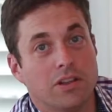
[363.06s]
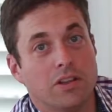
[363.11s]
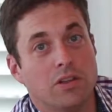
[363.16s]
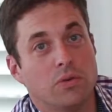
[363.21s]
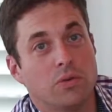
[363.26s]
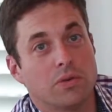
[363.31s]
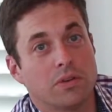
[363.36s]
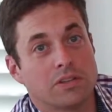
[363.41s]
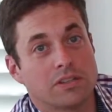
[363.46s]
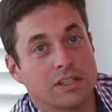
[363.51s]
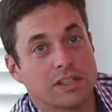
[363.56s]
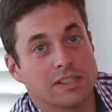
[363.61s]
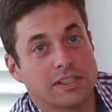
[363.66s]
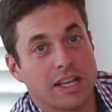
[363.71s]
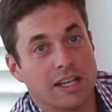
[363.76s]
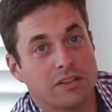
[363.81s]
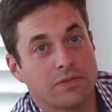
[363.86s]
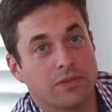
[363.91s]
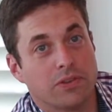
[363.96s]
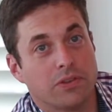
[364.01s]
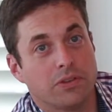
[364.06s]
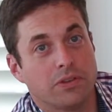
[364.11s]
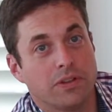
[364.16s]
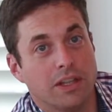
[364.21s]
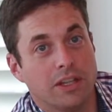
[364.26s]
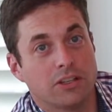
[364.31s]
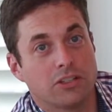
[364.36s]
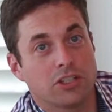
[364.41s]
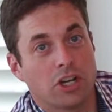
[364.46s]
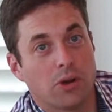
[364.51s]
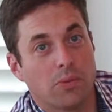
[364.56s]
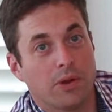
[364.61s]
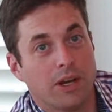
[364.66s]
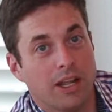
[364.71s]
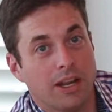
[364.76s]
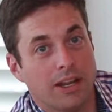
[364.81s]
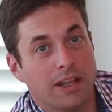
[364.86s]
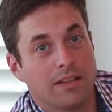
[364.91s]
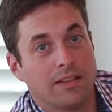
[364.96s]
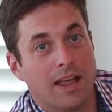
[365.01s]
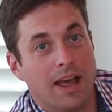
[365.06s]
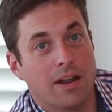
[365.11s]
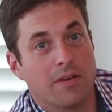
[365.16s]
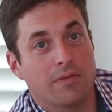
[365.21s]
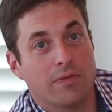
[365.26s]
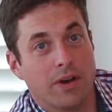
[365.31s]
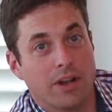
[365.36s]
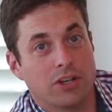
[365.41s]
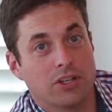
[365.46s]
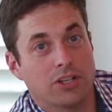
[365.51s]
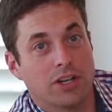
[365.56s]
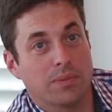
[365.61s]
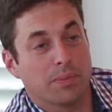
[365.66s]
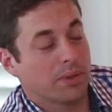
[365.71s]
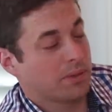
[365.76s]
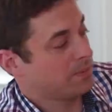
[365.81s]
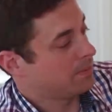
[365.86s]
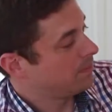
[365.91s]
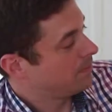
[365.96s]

that you were successful in terminating that friendship.